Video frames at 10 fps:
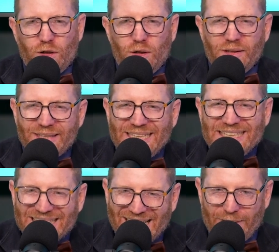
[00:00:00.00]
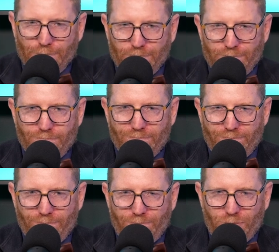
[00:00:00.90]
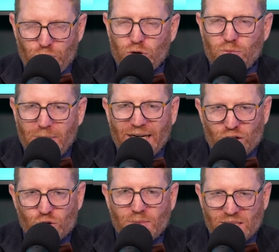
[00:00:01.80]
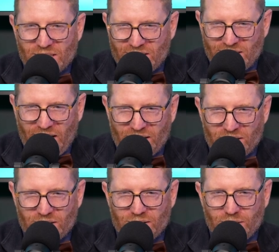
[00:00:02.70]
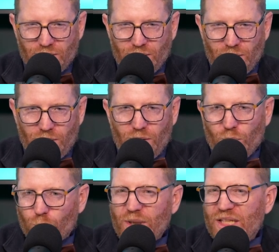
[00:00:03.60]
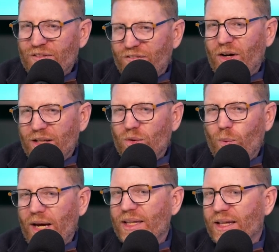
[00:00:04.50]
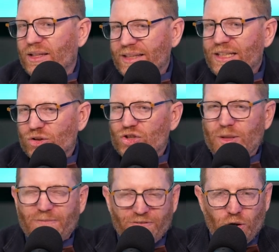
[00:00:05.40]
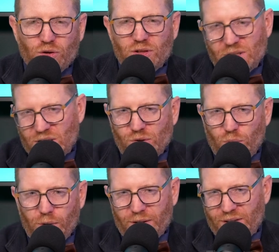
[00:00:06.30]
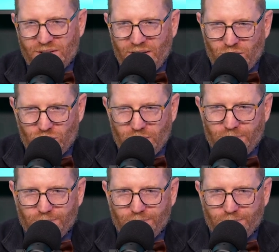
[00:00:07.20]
Lead them to management success. Redefine the way that leadership functions in your organization.